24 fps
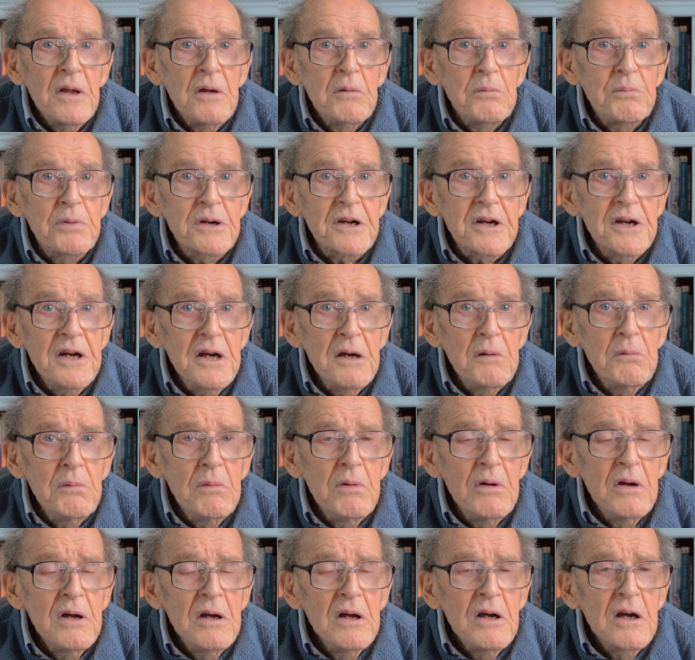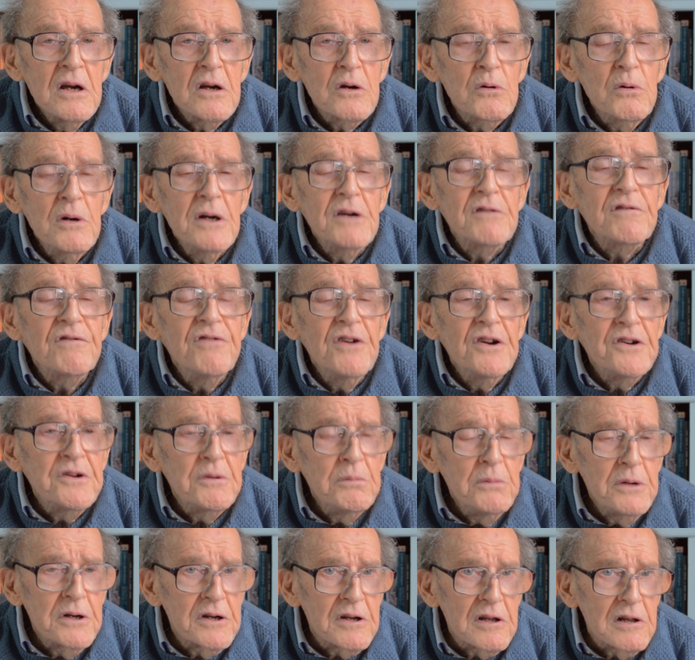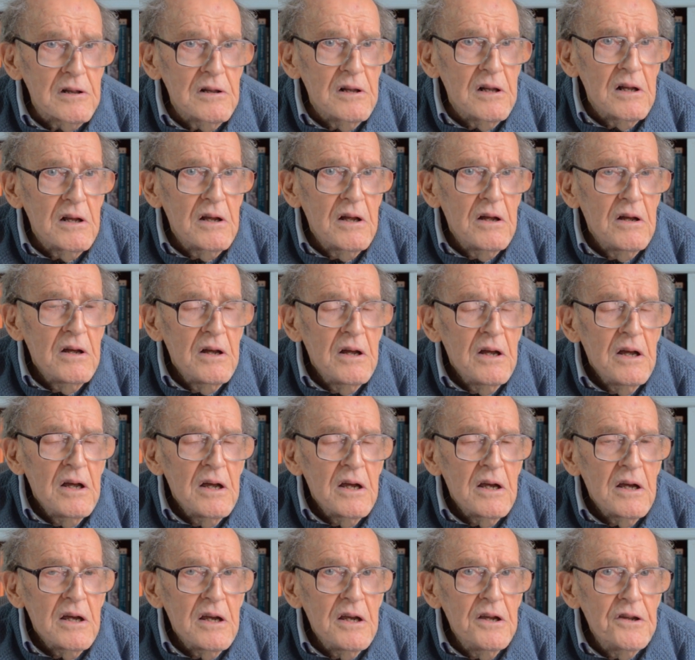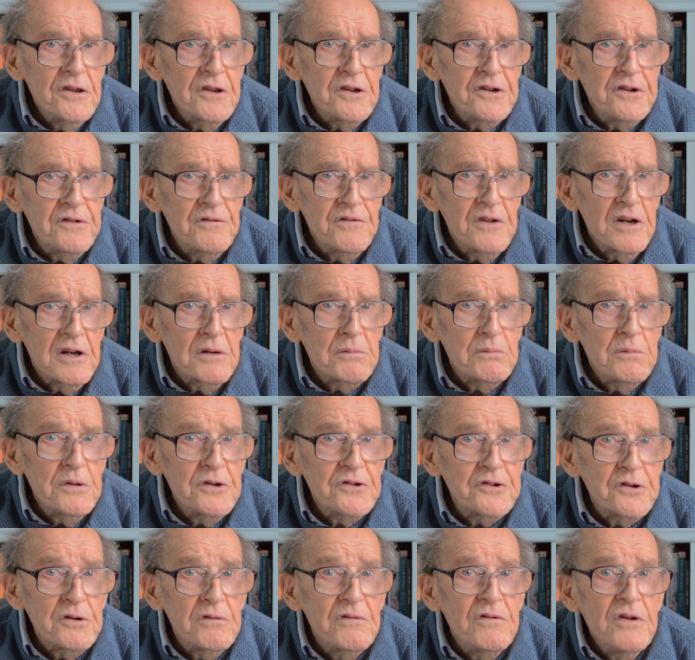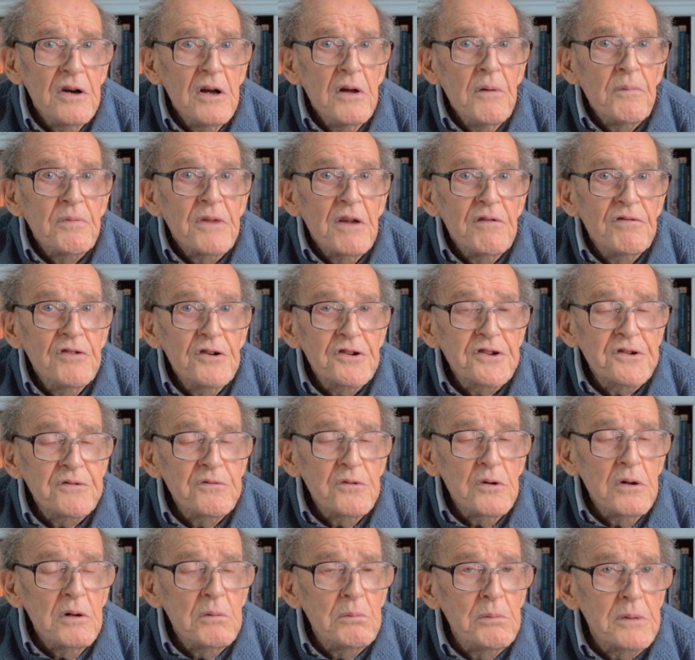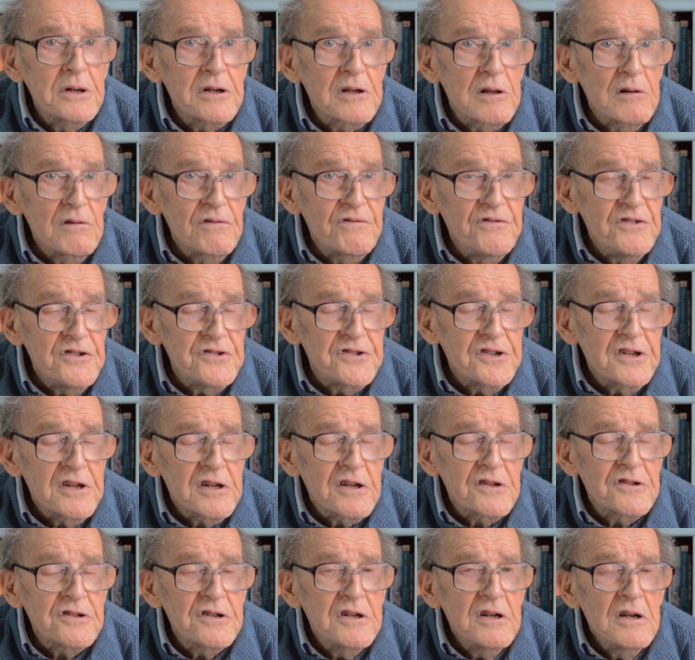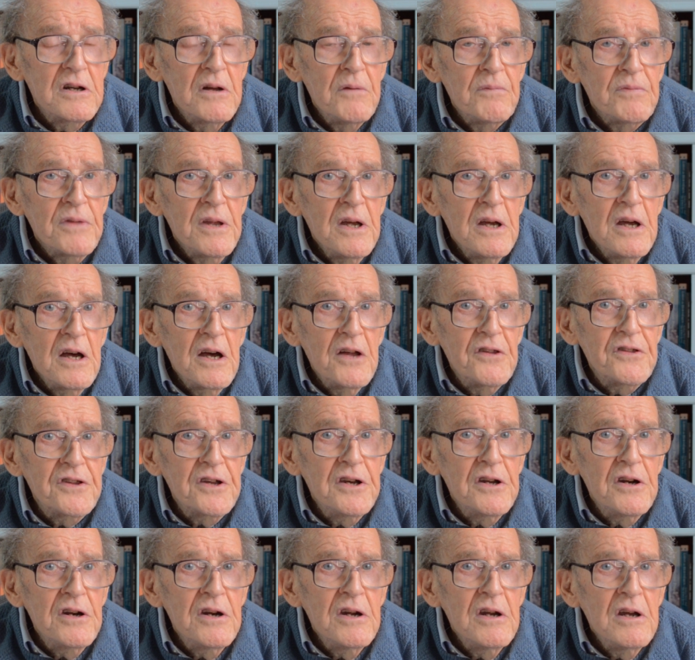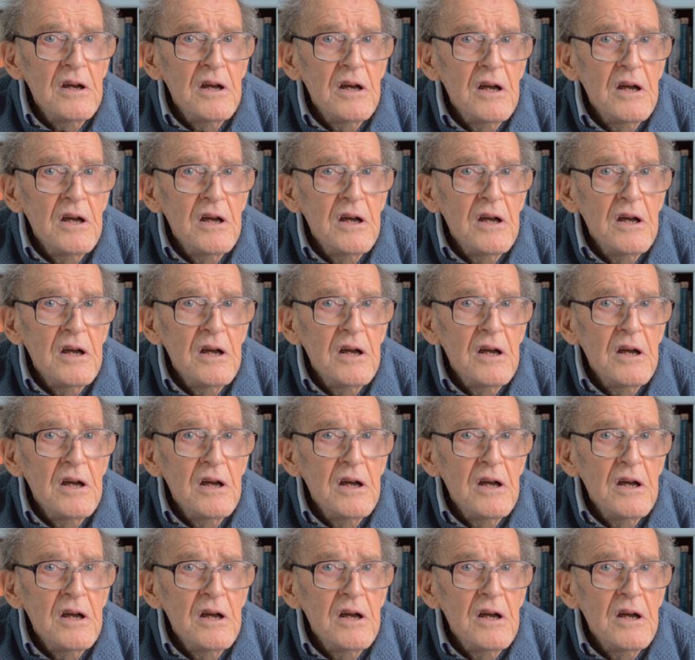became quite fundamental in the development of, first of all, metal physics, and then